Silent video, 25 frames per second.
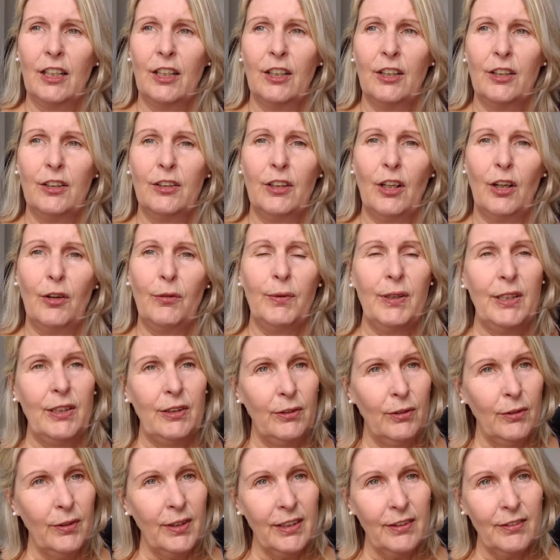Now we
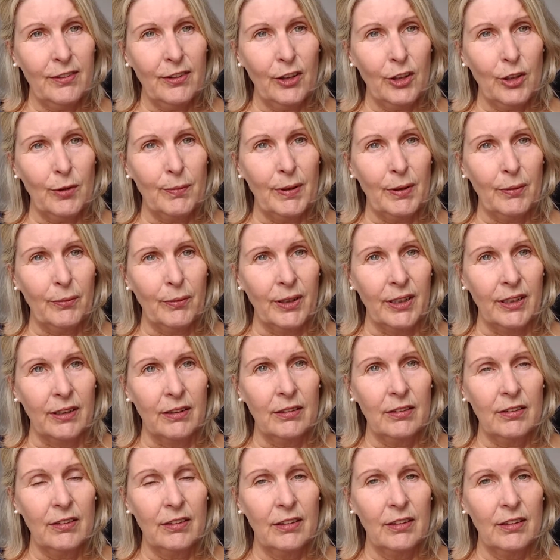know they sound a bit weird.
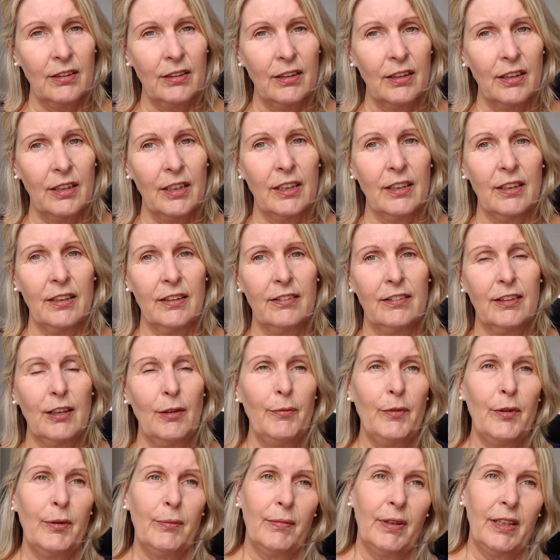Some of
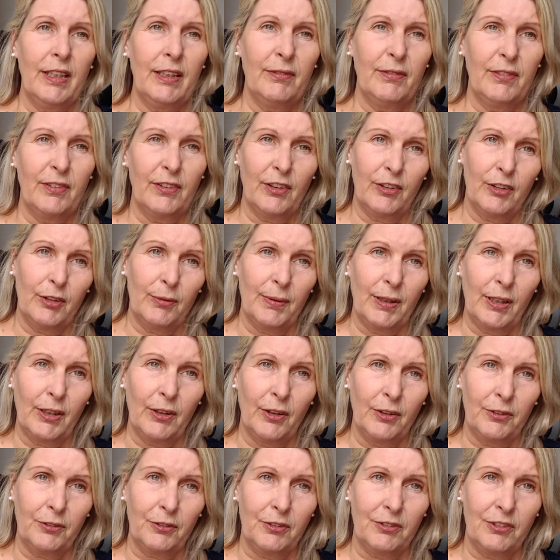them may even sound a bit
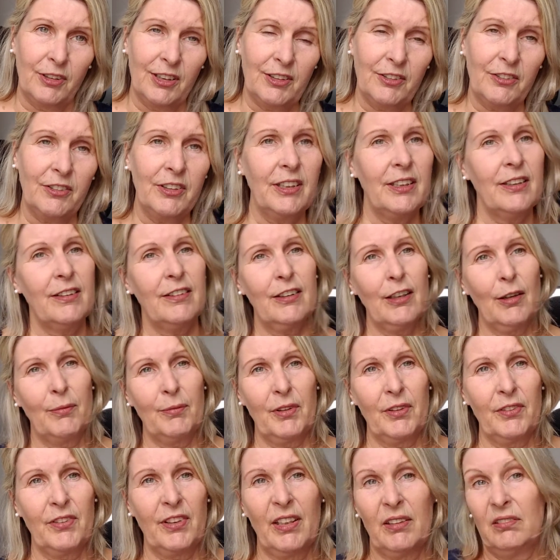contradictory. Some you'll
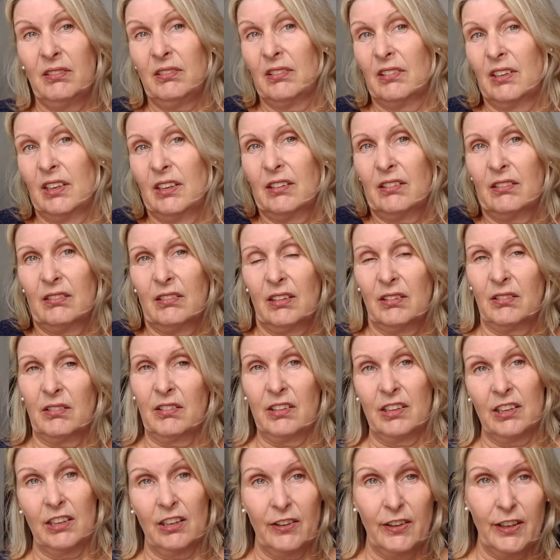say, well, I don't
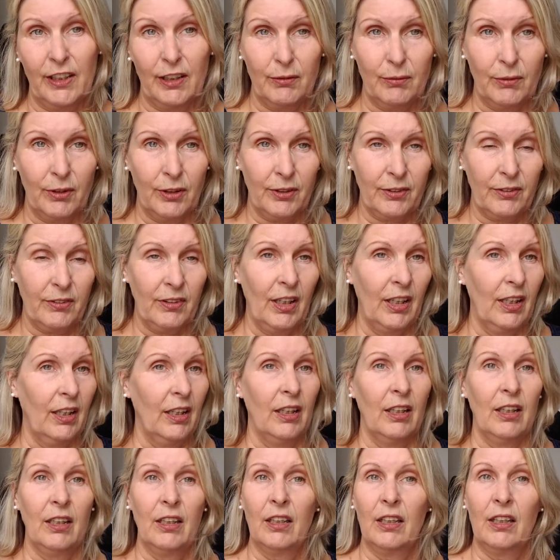see how that works.
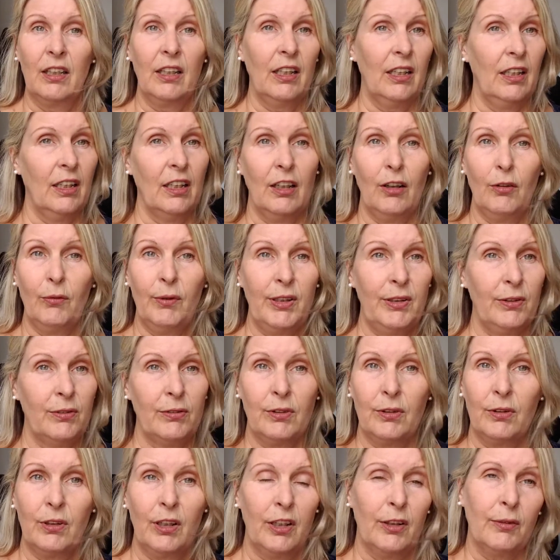We don't
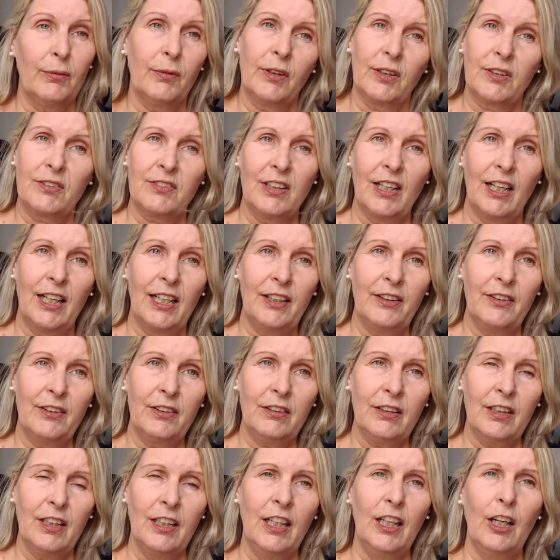know how it works either.
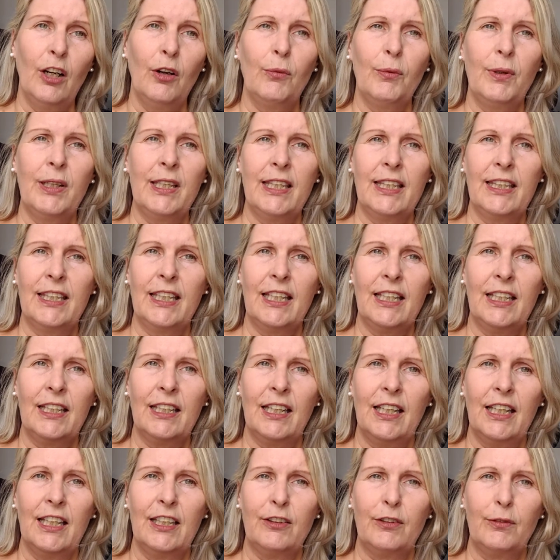We think
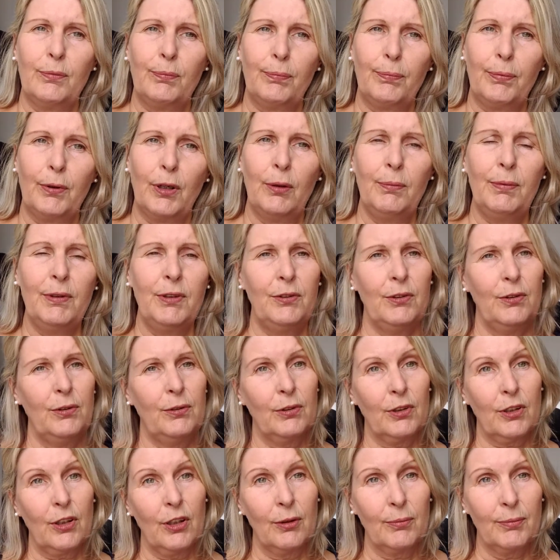it's probably due to a
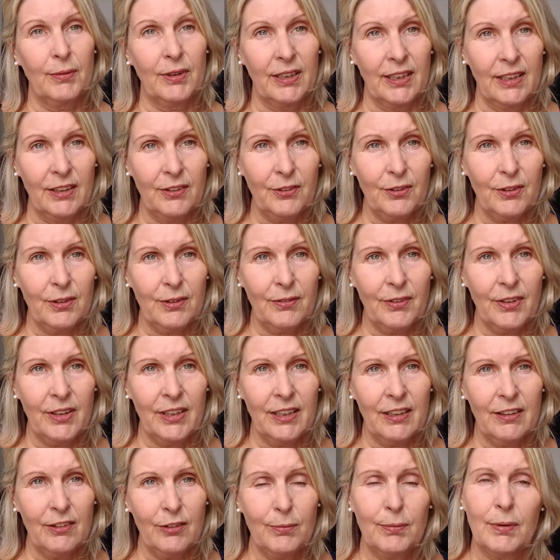combination of
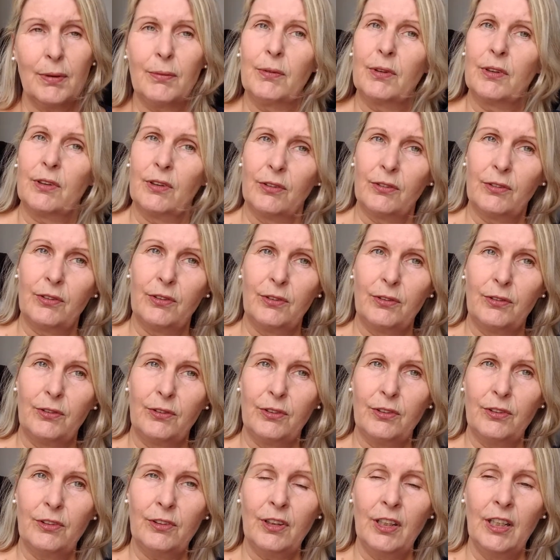things, but we're not too
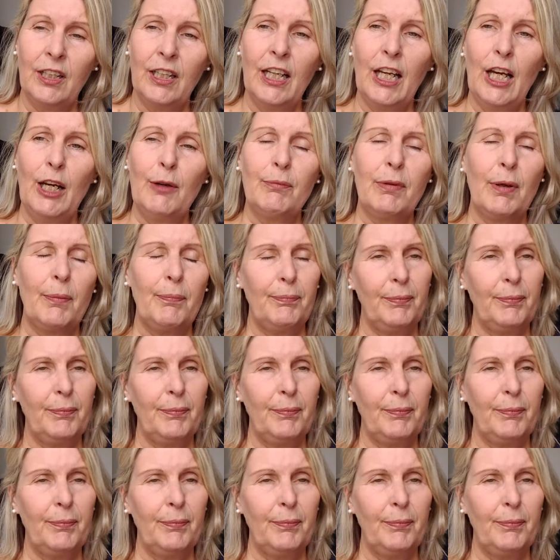sure. But